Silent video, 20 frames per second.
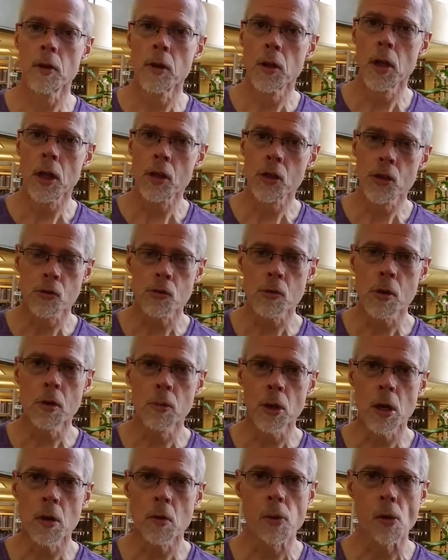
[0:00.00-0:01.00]

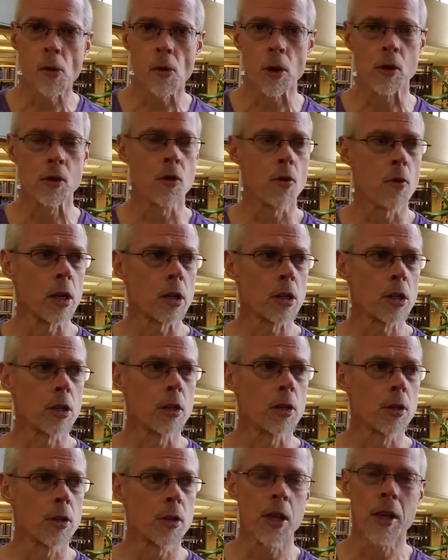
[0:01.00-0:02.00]
extremely important
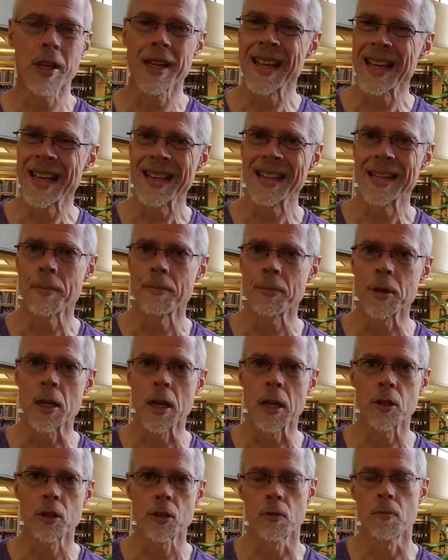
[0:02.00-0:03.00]
questions that cannot be
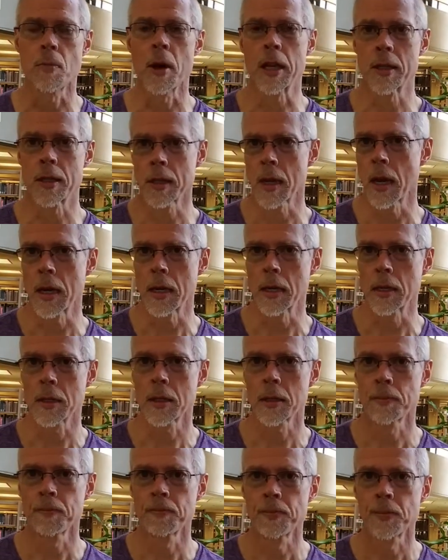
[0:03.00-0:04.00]
answered by
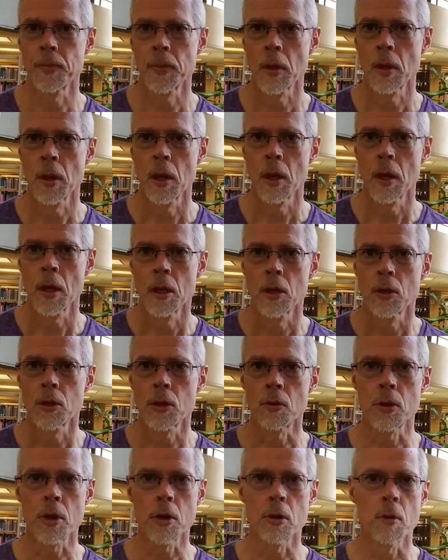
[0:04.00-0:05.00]
science. So
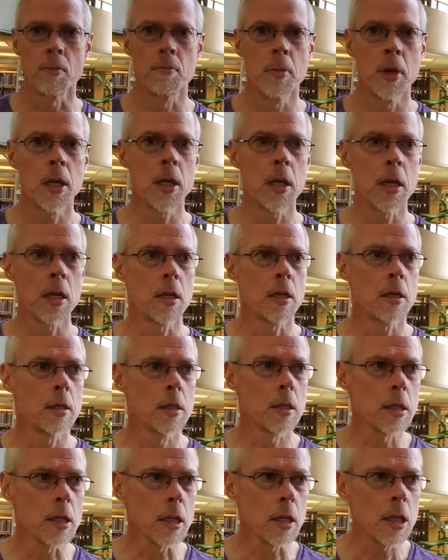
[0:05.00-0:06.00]
there are many
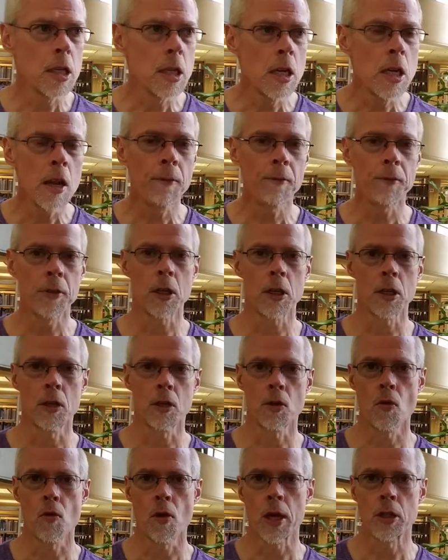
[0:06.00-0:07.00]
significant
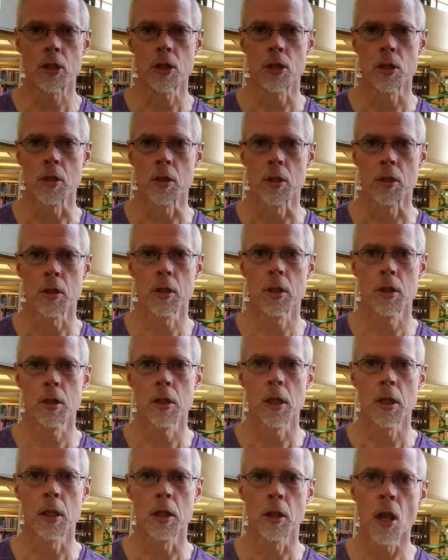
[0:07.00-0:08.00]
questions
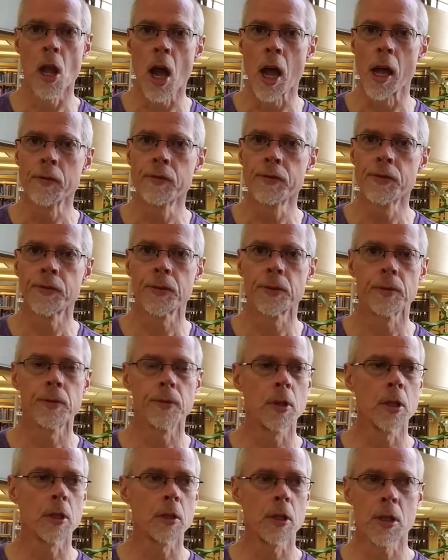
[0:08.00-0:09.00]
in life
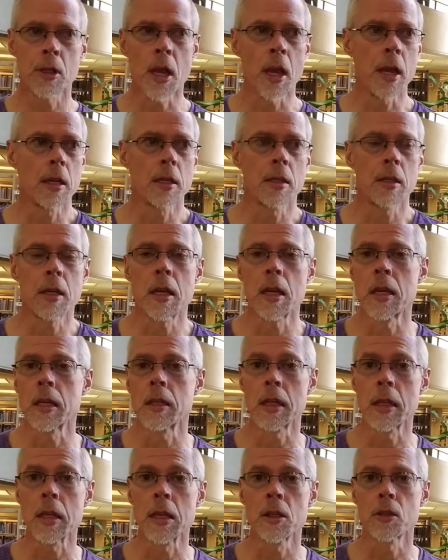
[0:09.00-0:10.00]
that science
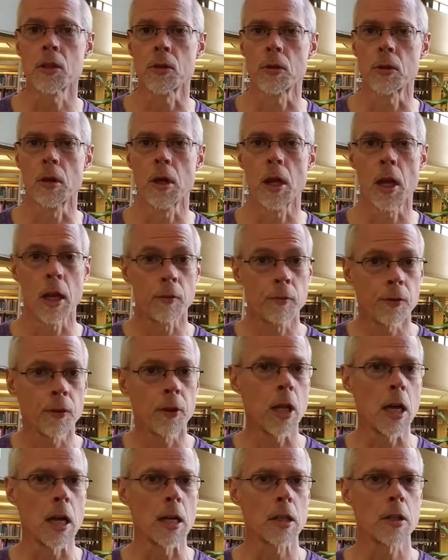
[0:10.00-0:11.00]
can't answer and
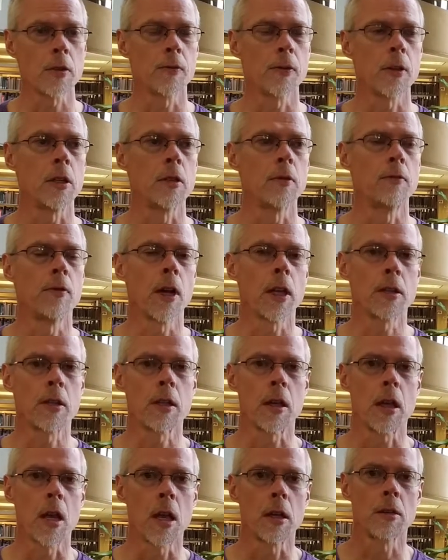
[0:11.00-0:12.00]
philosophy
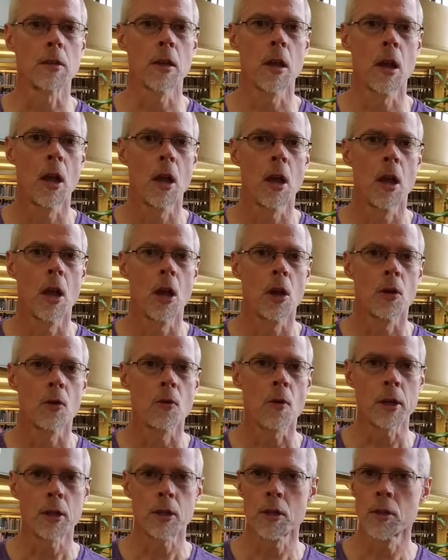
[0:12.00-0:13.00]
investigates.
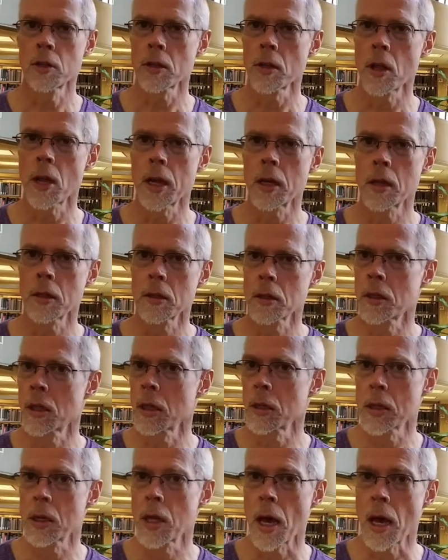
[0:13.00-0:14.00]
Questions like,
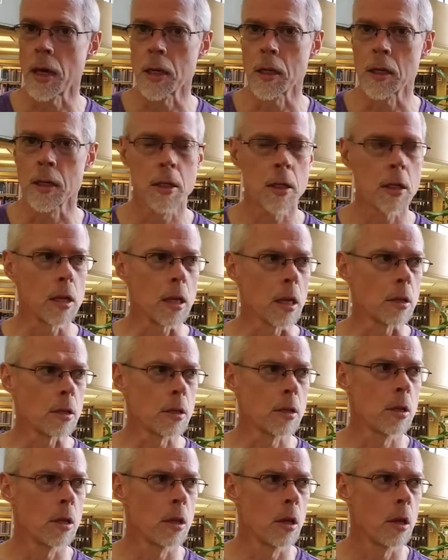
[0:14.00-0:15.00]
does God exist?